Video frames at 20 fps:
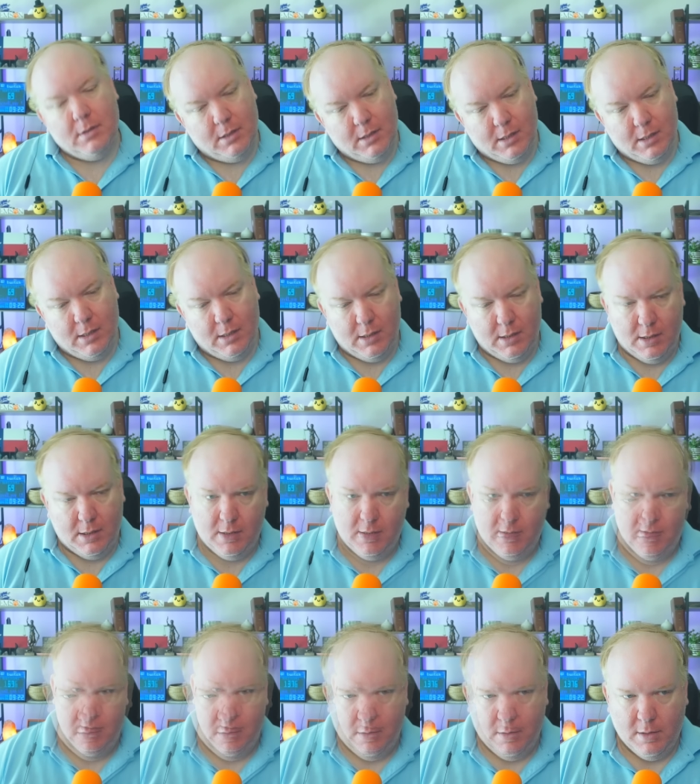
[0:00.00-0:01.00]
Oh,
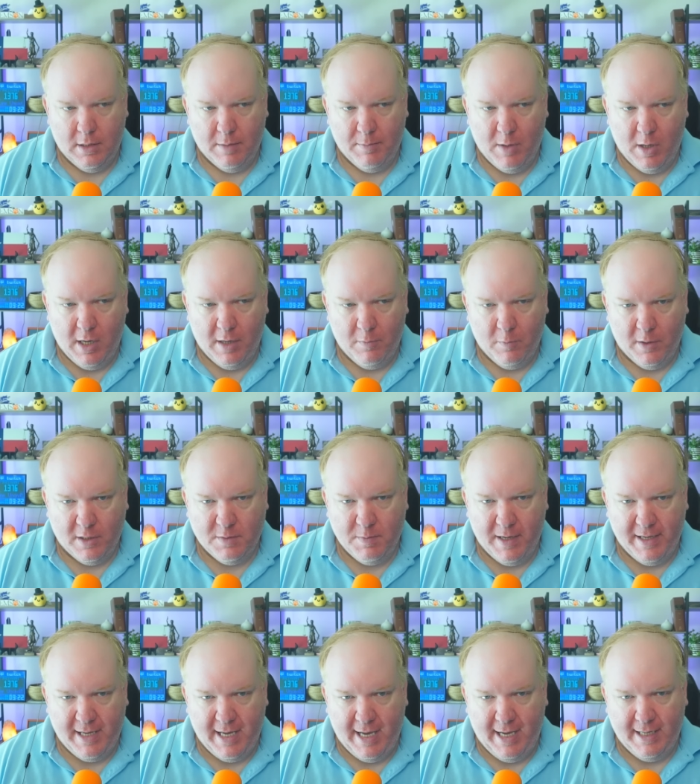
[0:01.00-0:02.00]
come on, where's
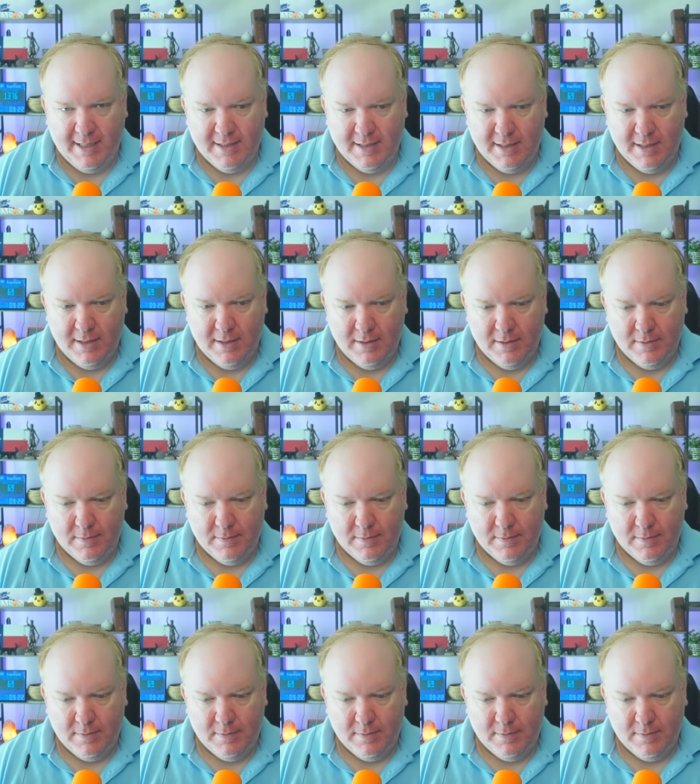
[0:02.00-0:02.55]
my case?